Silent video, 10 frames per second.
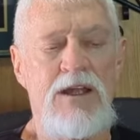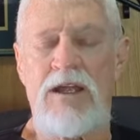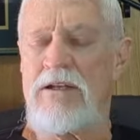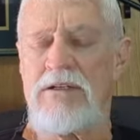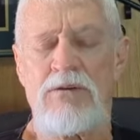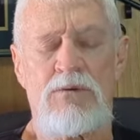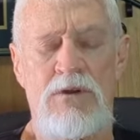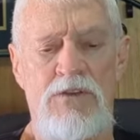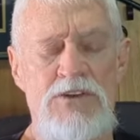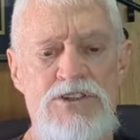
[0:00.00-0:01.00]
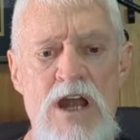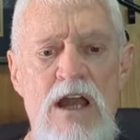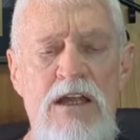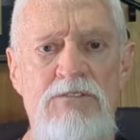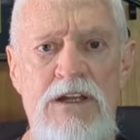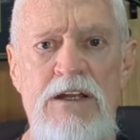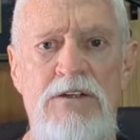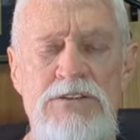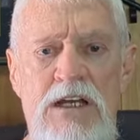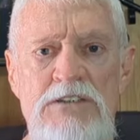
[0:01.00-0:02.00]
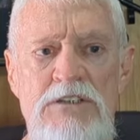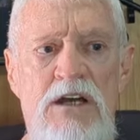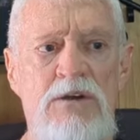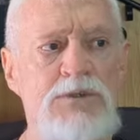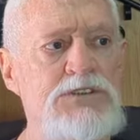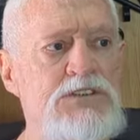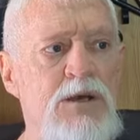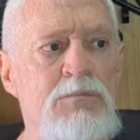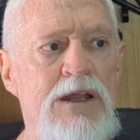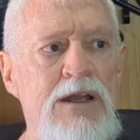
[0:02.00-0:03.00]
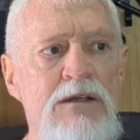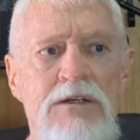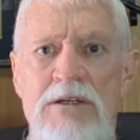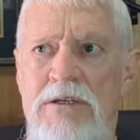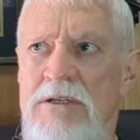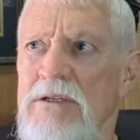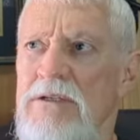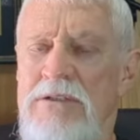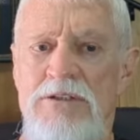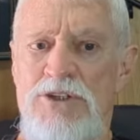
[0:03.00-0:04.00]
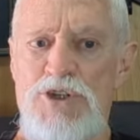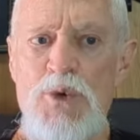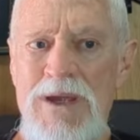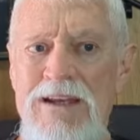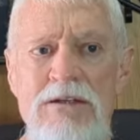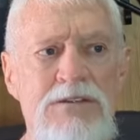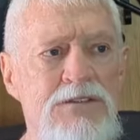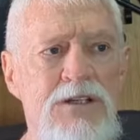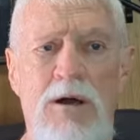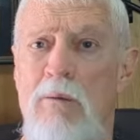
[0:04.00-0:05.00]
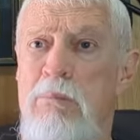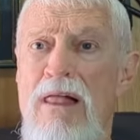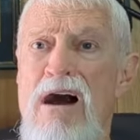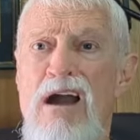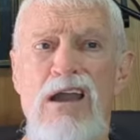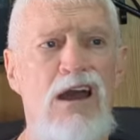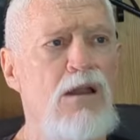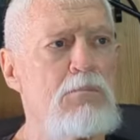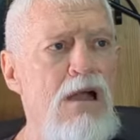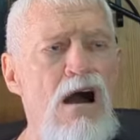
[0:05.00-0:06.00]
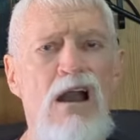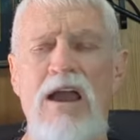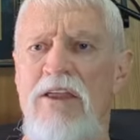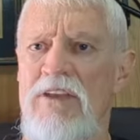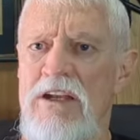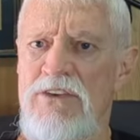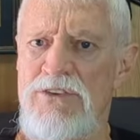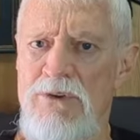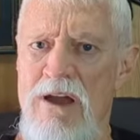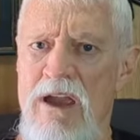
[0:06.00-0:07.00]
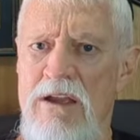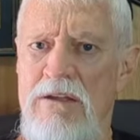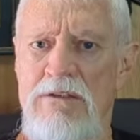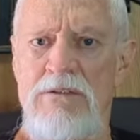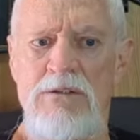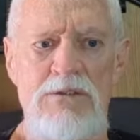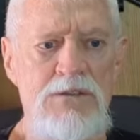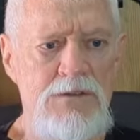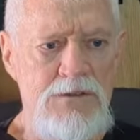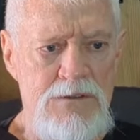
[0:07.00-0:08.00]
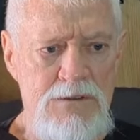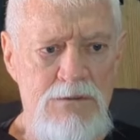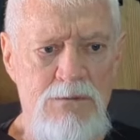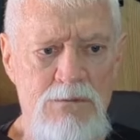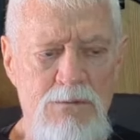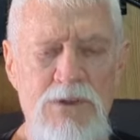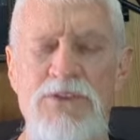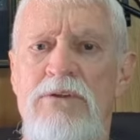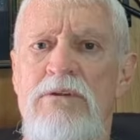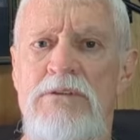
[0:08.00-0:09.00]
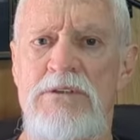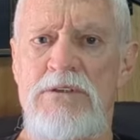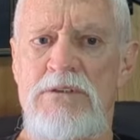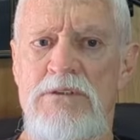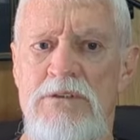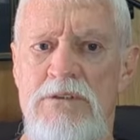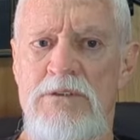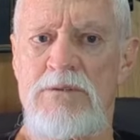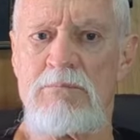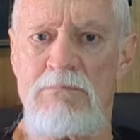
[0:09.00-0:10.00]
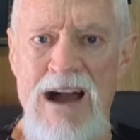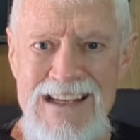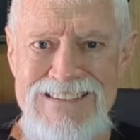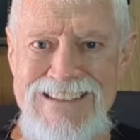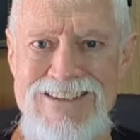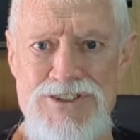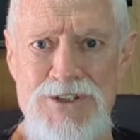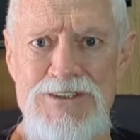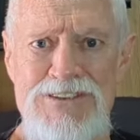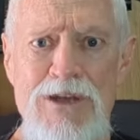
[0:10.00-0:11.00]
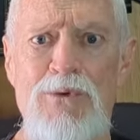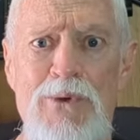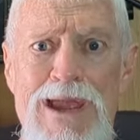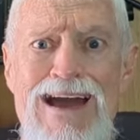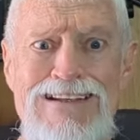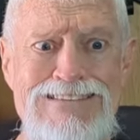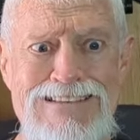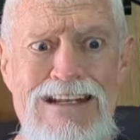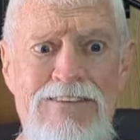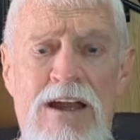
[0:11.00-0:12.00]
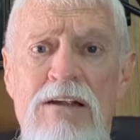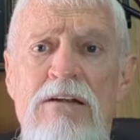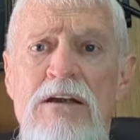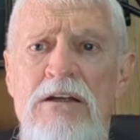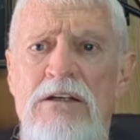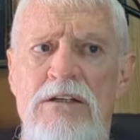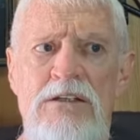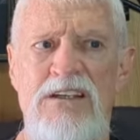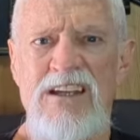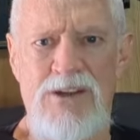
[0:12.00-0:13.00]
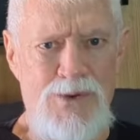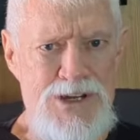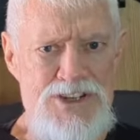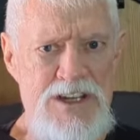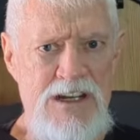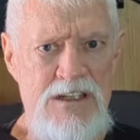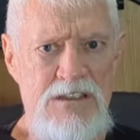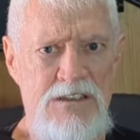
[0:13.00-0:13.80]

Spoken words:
And one of the shocking videos I saw was somebody doing a block and then a strike with my teacher, Seiwa Uyada, sitting there encouraging it.